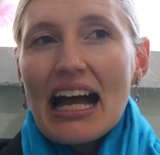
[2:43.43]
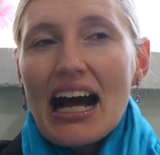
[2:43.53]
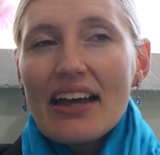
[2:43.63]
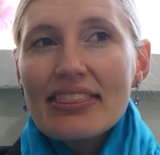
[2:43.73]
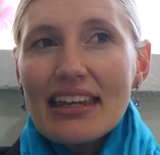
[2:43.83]

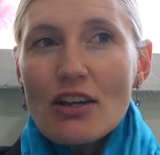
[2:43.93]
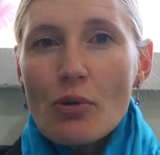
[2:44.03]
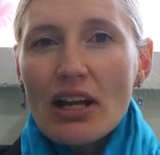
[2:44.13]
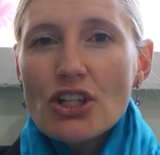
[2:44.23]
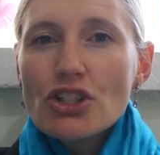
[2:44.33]
I think
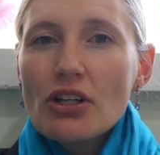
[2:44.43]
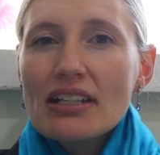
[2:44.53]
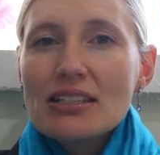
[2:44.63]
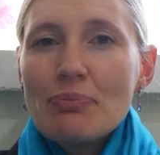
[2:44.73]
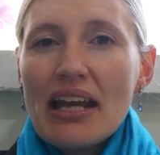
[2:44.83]
what I should
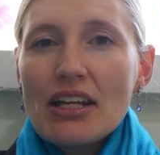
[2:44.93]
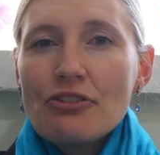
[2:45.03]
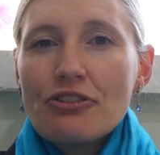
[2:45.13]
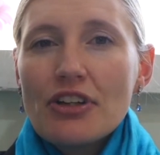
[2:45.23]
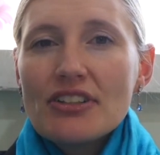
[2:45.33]
explain
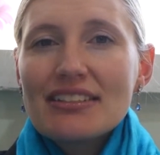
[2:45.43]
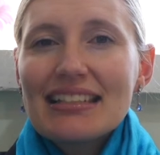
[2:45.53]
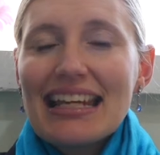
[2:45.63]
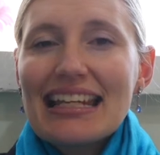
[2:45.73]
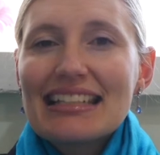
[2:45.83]

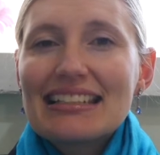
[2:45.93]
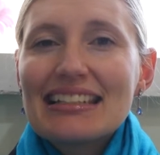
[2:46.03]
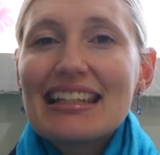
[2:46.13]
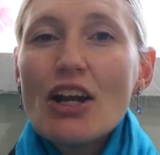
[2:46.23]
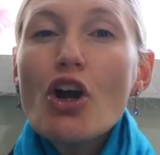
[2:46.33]
first is
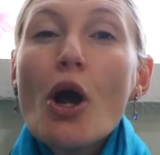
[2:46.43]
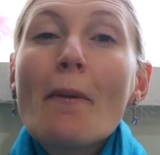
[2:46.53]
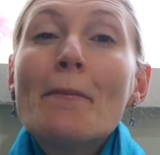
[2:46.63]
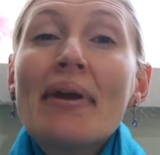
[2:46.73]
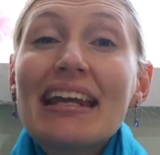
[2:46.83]
there
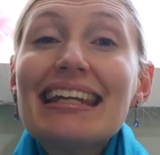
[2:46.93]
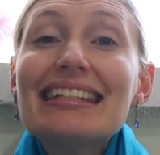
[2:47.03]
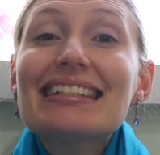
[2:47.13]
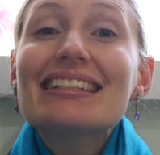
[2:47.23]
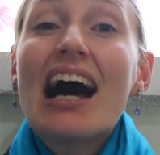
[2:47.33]
are
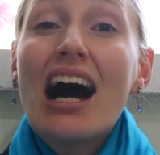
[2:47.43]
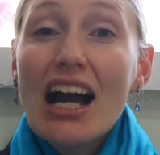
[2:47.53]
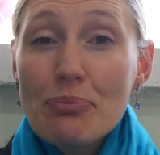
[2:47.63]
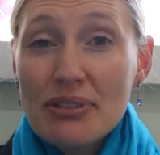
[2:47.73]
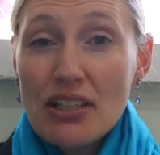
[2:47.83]
many
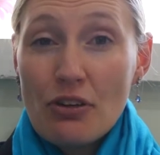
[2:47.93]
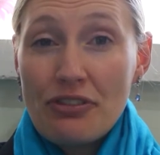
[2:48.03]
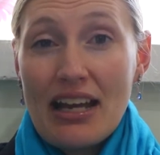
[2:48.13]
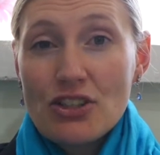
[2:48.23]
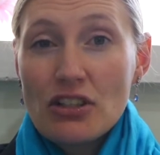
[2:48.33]
types
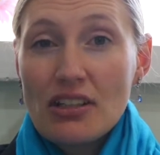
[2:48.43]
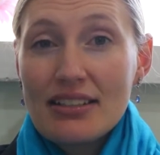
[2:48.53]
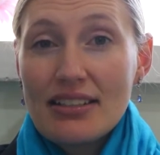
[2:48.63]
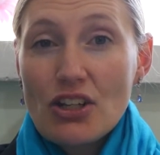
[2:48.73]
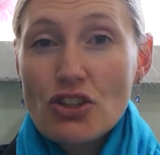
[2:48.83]
of
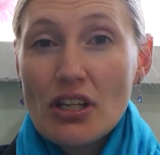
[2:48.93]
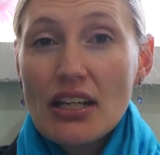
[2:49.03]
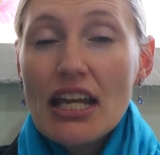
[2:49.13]
nationalisation.